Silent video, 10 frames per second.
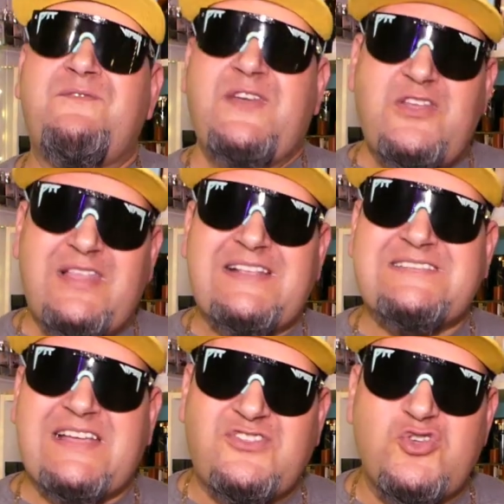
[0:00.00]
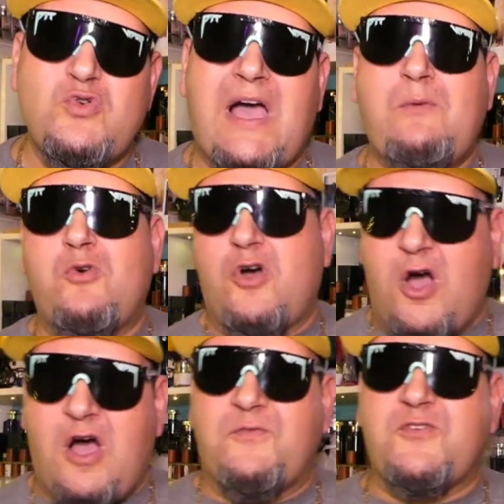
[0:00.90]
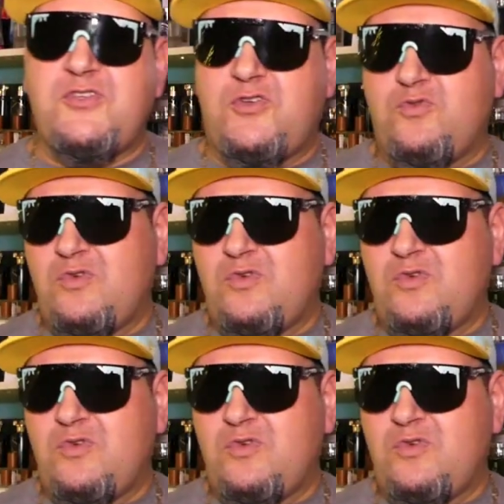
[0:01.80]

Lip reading: of video like this I do. I will offer you